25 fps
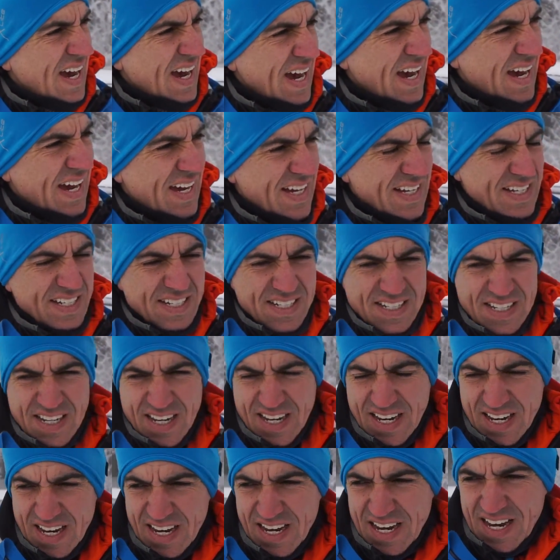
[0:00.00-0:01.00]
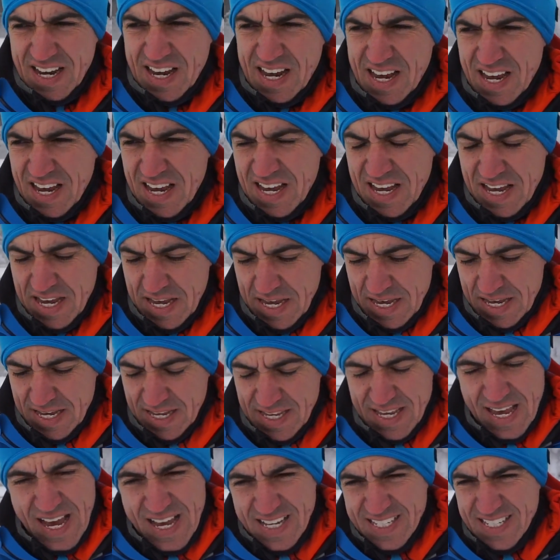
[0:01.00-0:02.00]
And
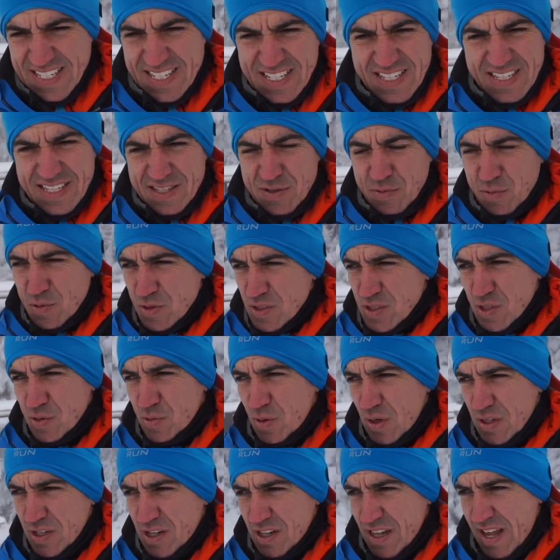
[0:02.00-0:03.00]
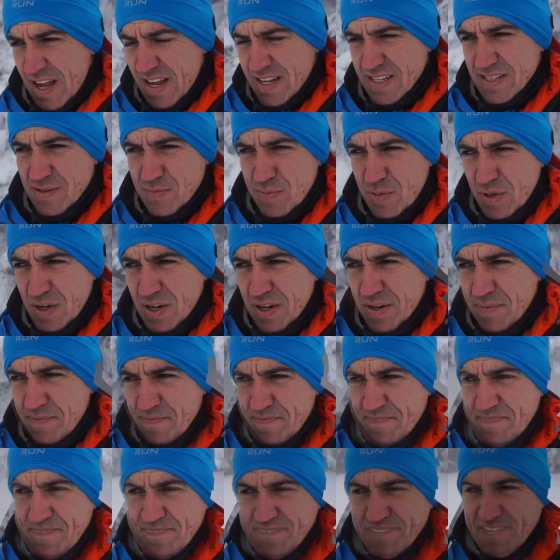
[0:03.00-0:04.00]
yes, it's winter wonderland, but
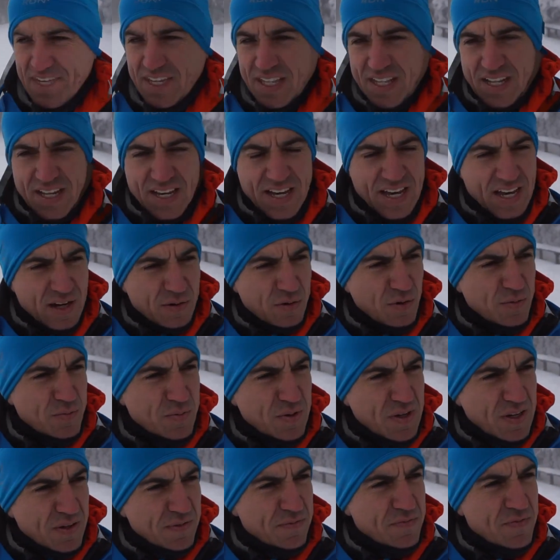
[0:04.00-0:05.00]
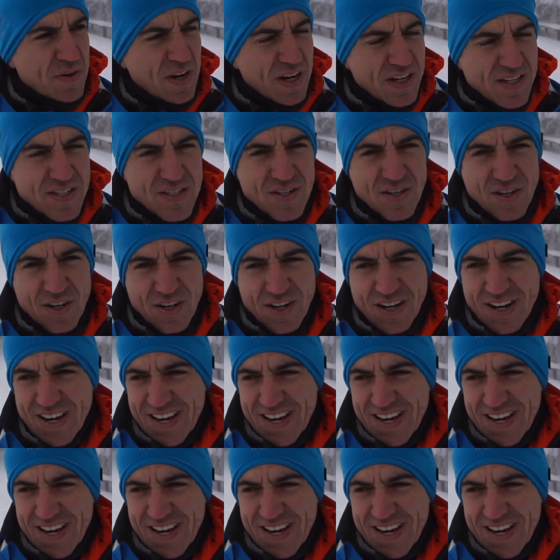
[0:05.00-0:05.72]
it would be even nicer